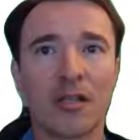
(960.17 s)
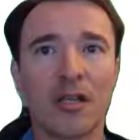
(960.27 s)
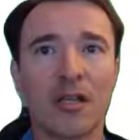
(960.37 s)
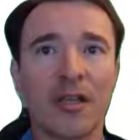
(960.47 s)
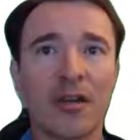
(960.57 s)

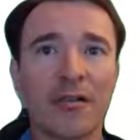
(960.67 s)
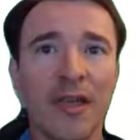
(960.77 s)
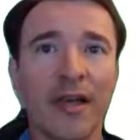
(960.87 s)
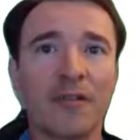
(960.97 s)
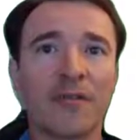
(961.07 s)
Here the
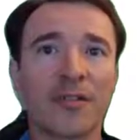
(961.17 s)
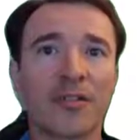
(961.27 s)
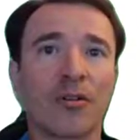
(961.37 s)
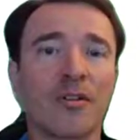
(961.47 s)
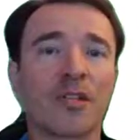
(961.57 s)

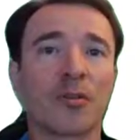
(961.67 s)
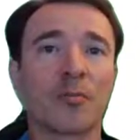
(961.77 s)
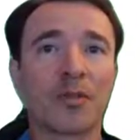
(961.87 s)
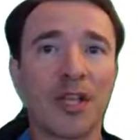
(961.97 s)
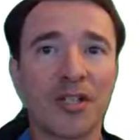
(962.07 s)
alphas are the
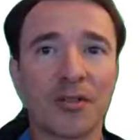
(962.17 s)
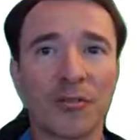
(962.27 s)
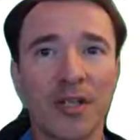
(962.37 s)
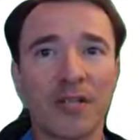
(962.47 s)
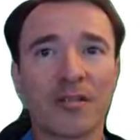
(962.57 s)
interpolation
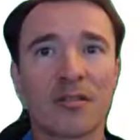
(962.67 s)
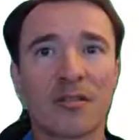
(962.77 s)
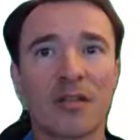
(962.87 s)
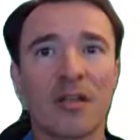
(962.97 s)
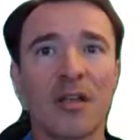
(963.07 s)
weights.
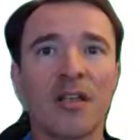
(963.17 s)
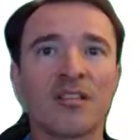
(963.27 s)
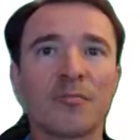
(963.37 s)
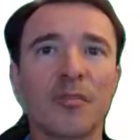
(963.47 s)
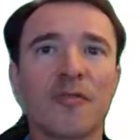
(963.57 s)
A
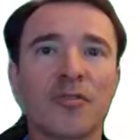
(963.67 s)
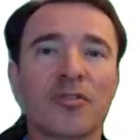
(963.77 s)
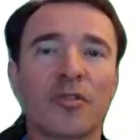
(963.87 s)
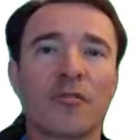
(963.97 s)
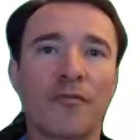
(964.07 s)
simple
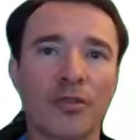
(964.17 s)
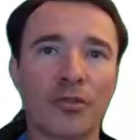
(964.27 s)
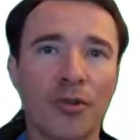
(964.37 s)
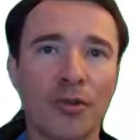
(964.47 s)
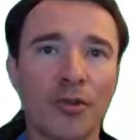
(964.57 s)
first
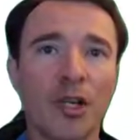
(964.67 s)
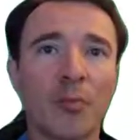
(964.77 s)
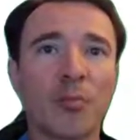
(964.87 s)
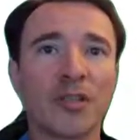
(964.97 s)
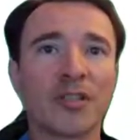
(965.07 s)
order
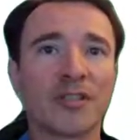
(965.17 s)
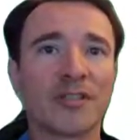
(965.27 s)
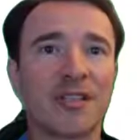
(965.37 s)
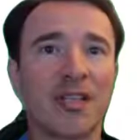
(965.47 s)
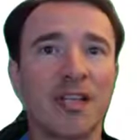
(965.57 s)
upwind
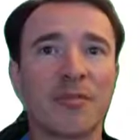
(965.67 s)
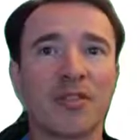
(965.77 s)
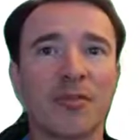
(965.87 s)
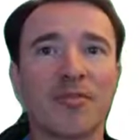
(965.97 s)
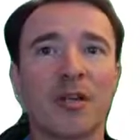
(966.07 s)
scheme is
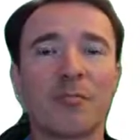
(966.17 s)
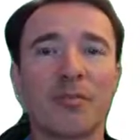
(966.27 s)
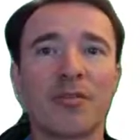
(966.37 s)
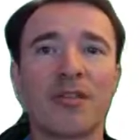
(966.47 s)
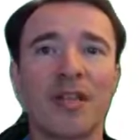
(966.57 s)
used to
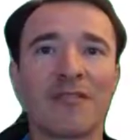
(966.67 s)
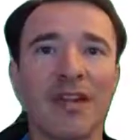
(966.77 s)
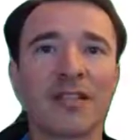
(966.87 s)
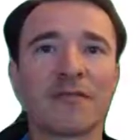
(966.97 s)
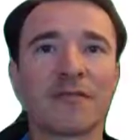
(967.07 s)
compute the
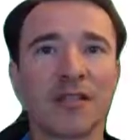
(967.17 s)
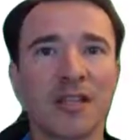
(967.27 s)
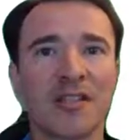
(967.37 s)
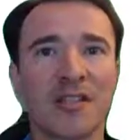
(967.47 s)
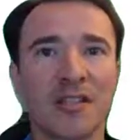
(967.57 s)
advective
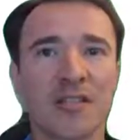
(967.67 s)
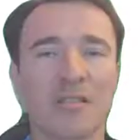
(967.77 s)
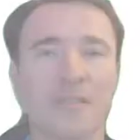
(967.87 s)
velocities.